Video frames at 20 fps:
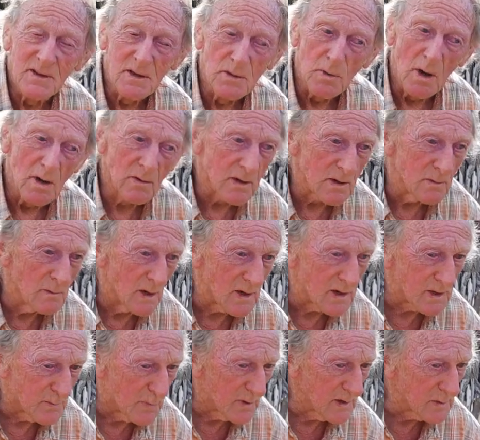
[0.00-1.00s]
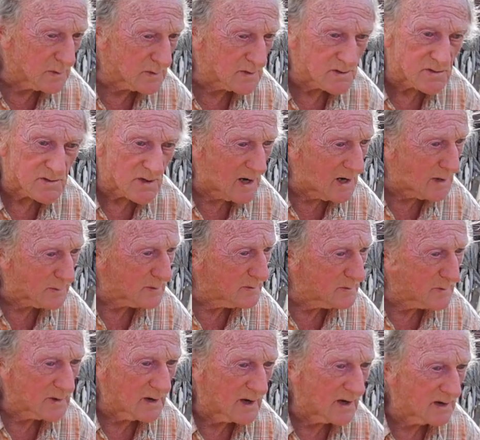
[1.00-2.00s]
You won't get many people to sharpen
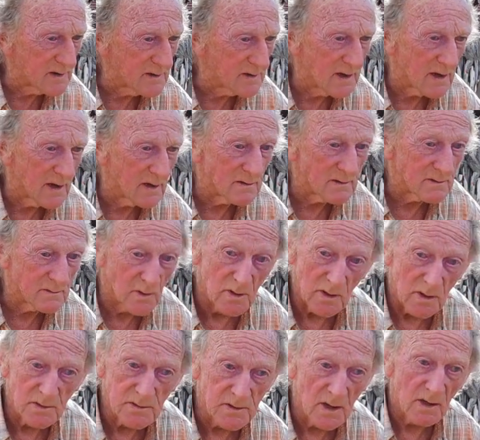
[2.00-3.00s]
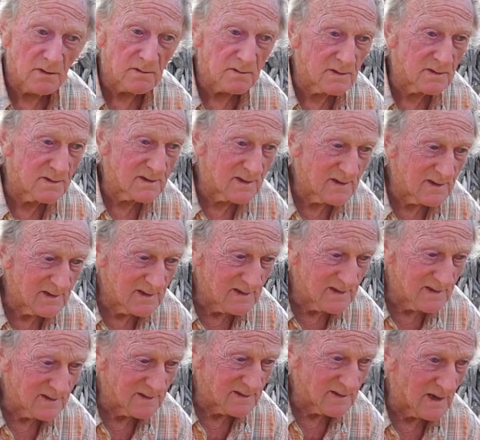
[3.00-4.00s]
behind there. Well, I don't.
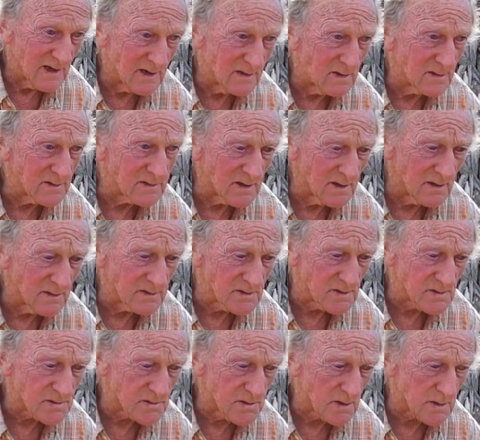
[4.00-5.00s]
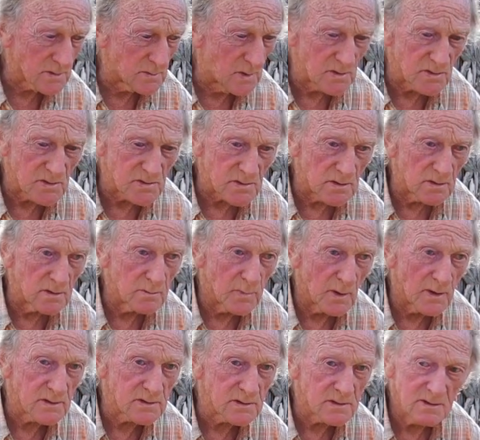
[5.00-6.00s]
No, I don't. You just stick them on the saw
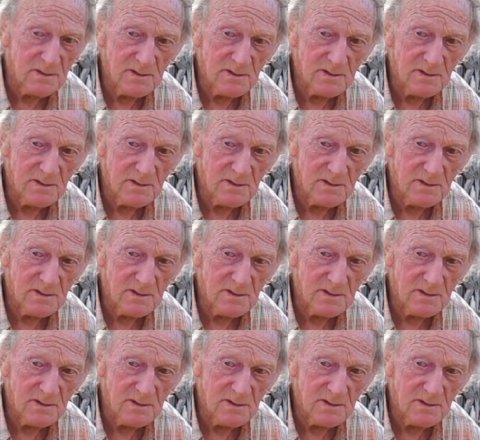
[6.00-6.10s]
bench.